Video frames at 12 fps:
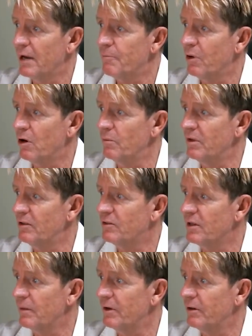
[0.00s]
A pom is
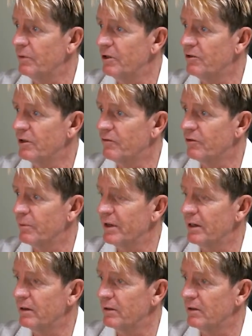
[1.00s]
someone originally from
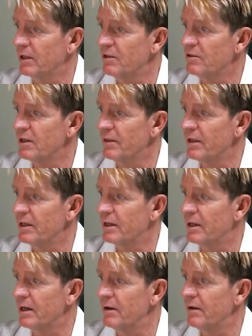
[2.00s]
England, Lisa. There you
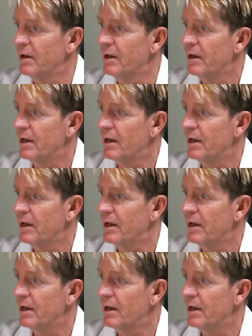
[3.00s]
go.